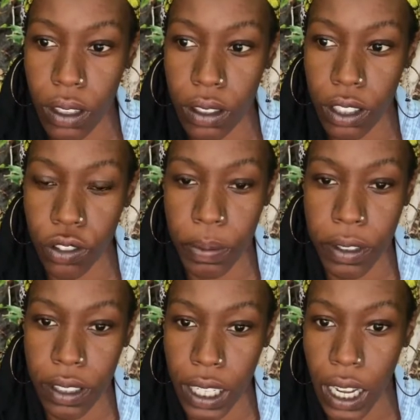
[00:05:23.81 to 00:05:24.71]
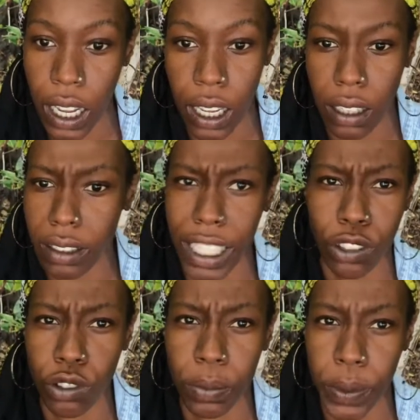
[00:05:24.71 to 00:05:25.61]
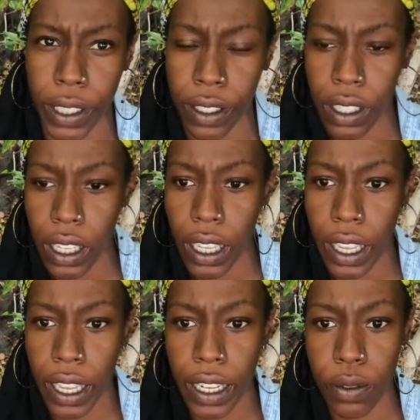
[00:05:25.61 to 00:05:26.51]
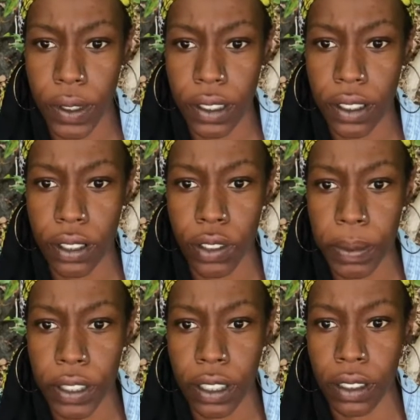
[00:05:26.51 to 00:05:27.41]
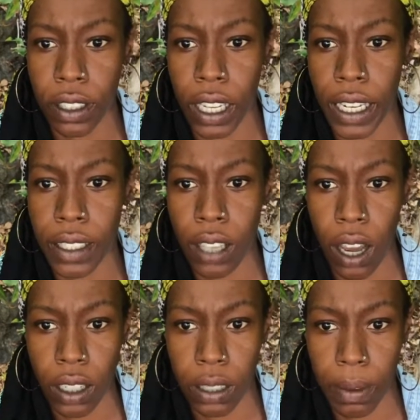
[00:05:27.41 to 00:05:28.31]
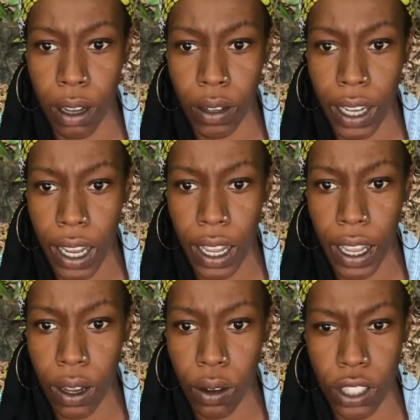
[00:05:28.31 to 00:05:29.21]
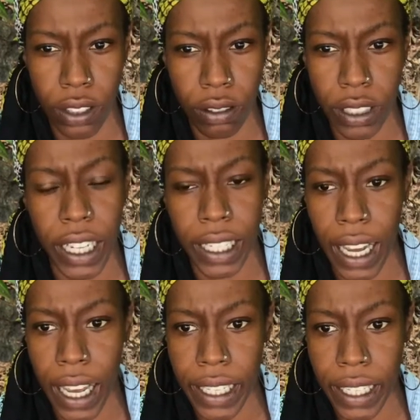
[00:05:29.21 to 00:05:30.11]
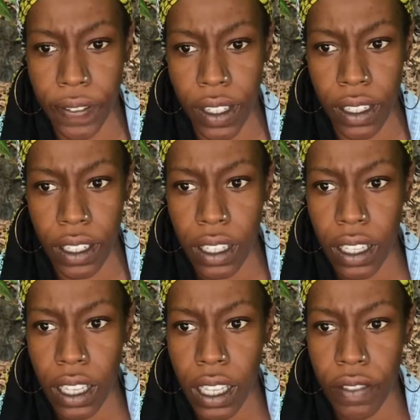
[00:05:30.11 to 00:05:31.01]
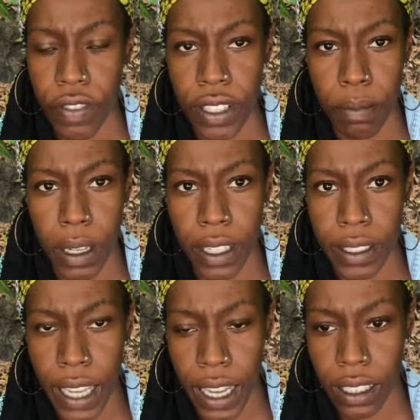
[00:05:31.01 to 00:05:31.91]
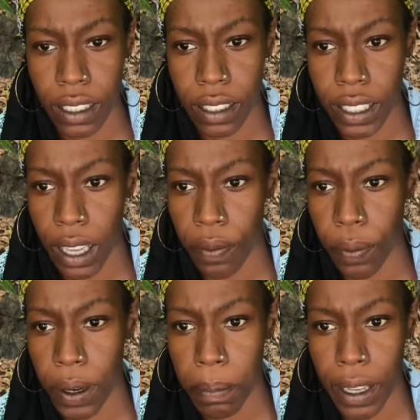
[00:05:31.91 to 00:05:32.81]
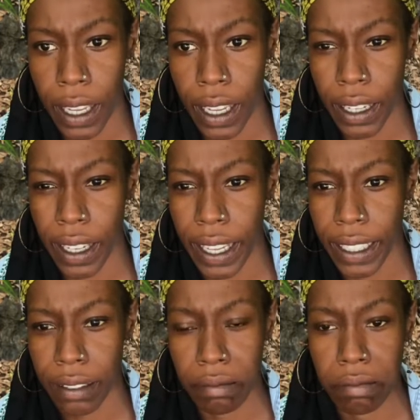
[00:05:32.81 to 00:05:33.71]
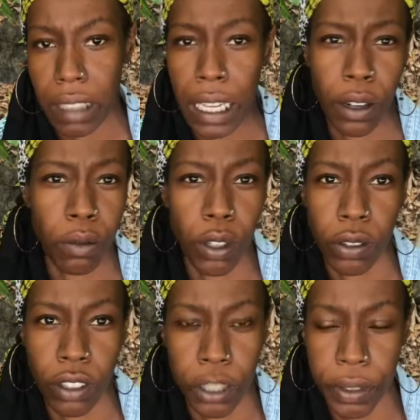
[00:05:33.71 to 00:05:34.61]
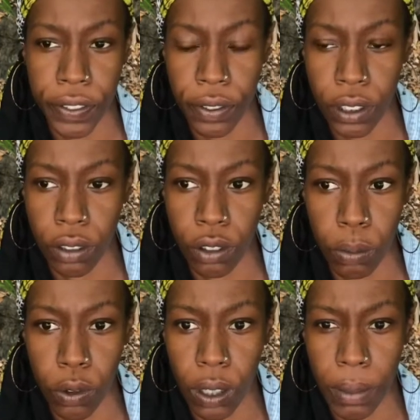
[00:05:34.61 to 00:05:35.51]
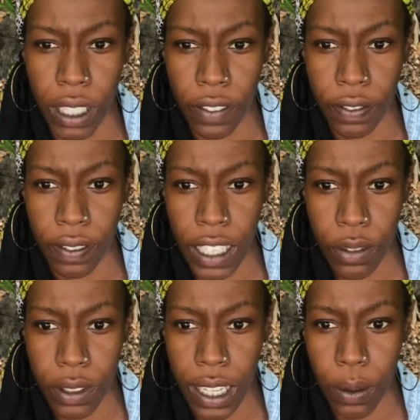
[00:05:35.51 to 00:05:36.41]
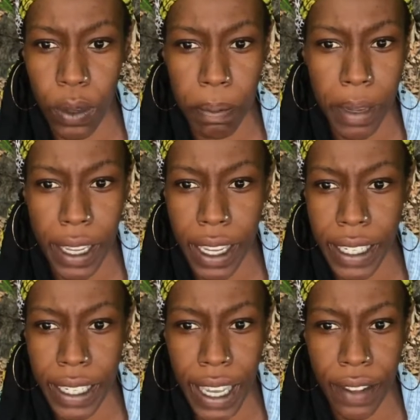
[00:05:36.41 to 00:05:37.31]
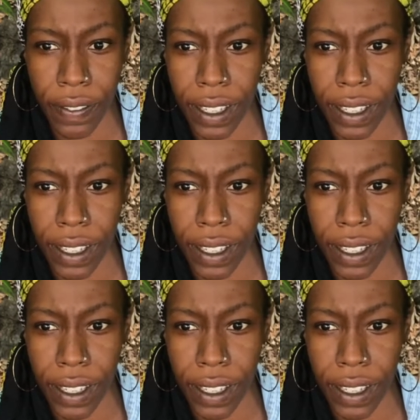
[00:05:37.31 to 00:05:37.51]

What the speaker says: scriptures that I grew up with. And it was a scripture, and it talks about God giving these men talents. He gave one man, I don't know the numbers for real no more, but I think it was one man, he gave